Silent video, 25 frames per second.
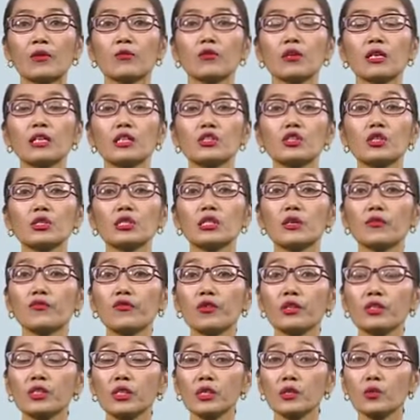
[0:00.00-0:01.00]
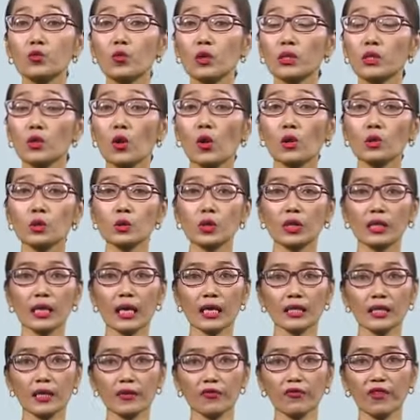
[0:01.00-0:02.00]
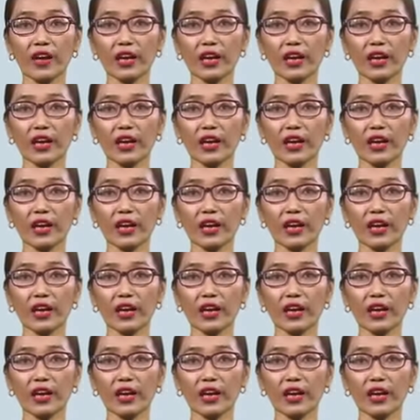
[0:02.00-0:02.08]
Religious differences was also another